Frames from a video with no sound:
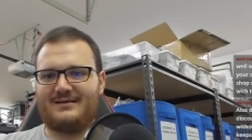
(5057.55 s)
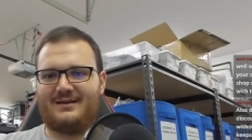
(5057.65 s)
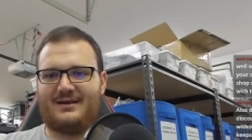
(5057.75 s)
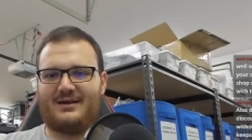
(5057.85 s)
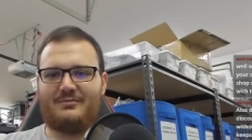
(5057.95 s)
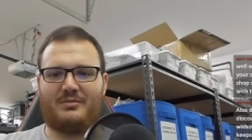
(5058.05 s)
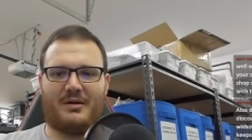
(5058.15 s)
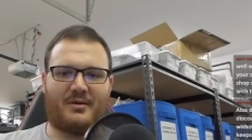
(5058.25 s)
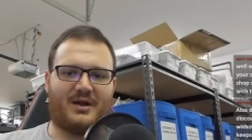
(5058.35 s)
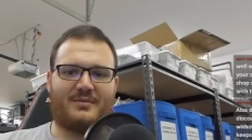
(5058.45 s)
But my
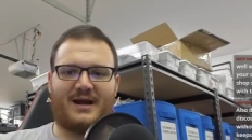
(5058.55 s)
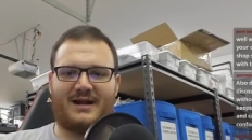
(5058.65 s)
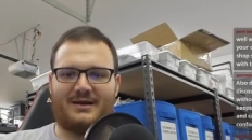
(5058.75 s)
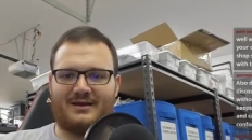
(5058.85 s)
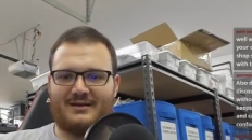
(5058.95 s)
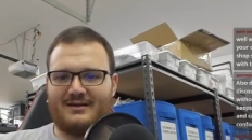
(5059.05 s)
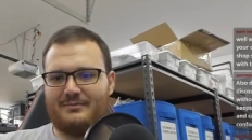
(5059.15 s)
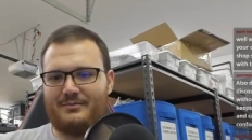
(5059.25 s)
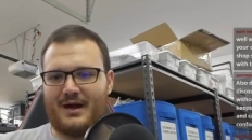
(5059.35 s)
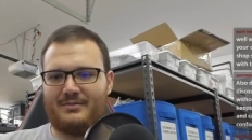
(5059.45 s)
buddy
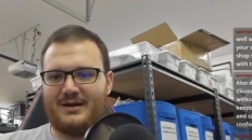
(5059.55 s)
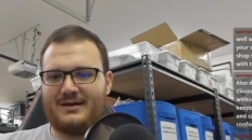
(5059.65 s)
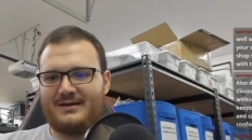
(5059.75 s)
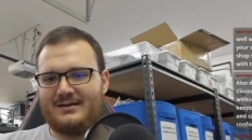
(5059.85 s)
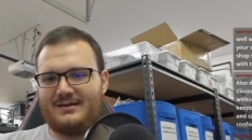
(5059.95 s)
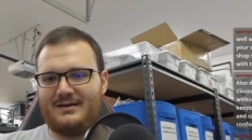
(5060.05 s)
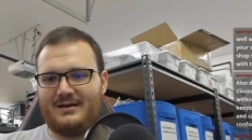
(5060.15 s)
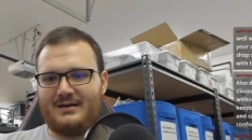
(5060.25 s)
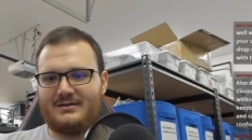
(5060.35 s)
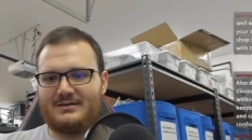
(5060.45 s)
Bobby, yeah.